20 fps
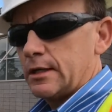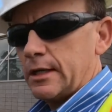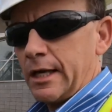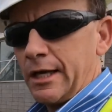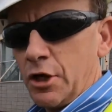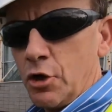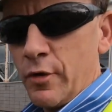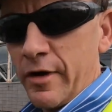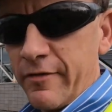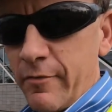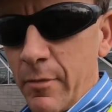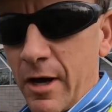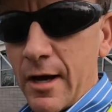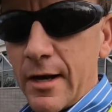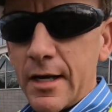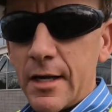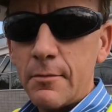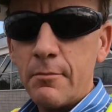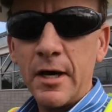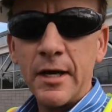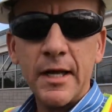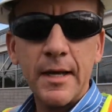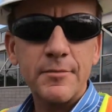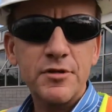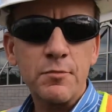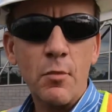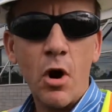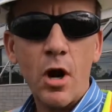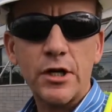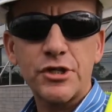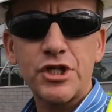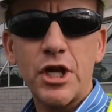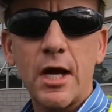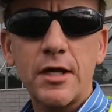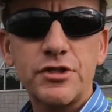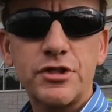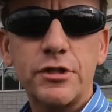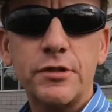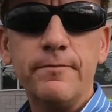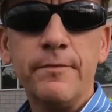Hello everybody, my name is Mark
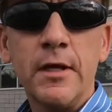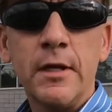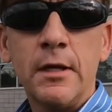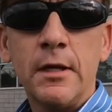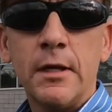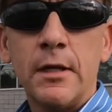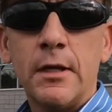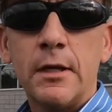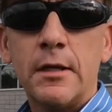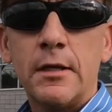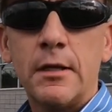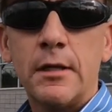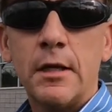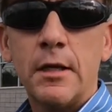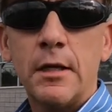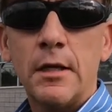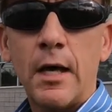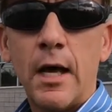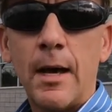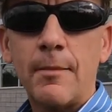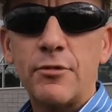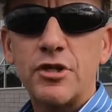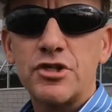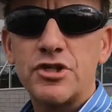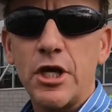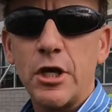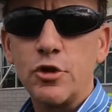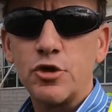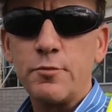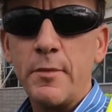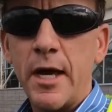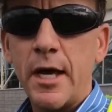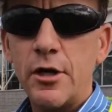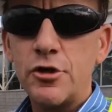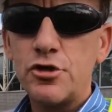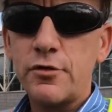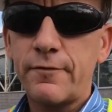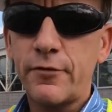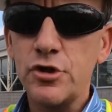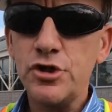Johnson. I'm the sales
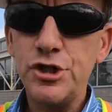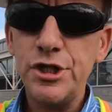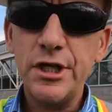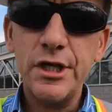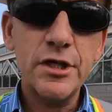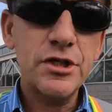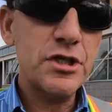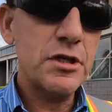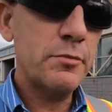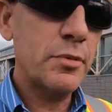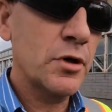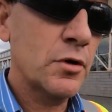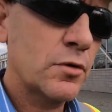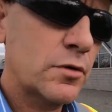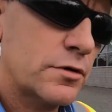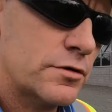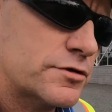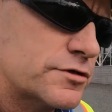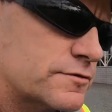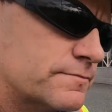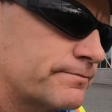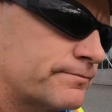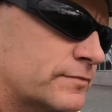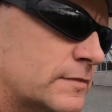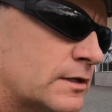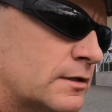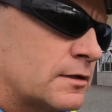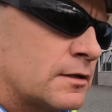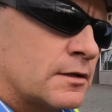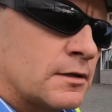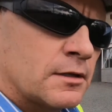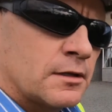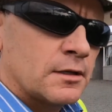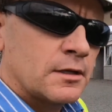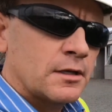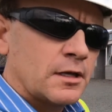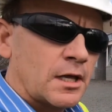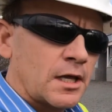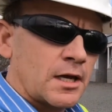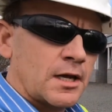manager for G&G Builders
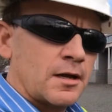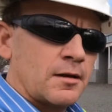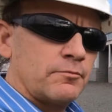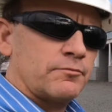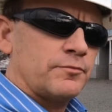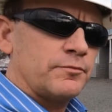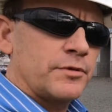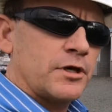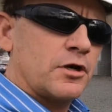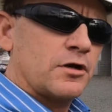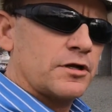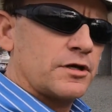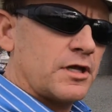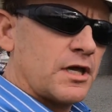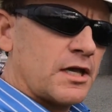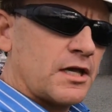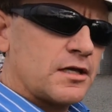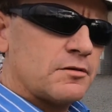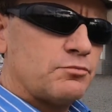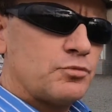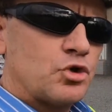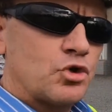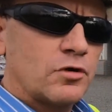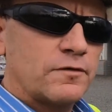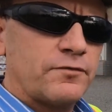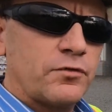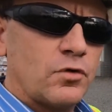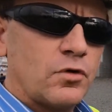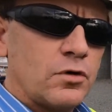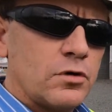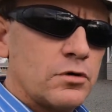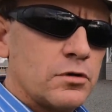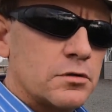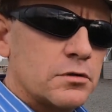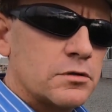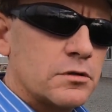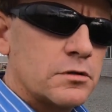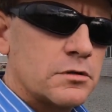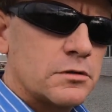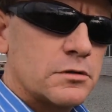and I'm here today in beautiful
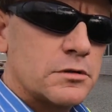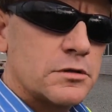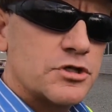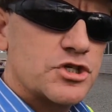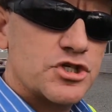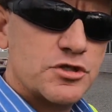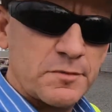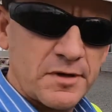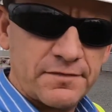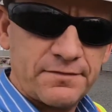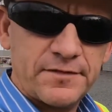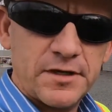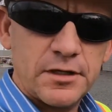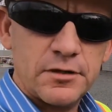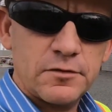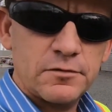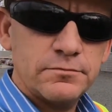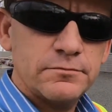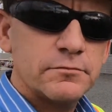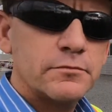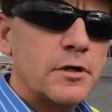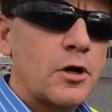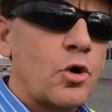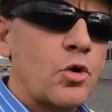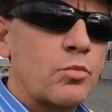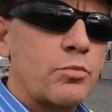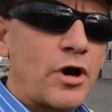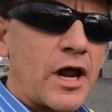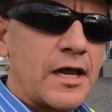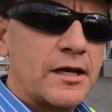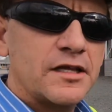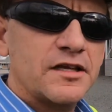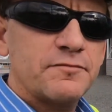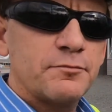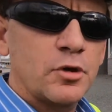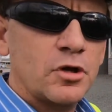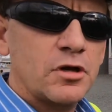Smithfield on Brightleaf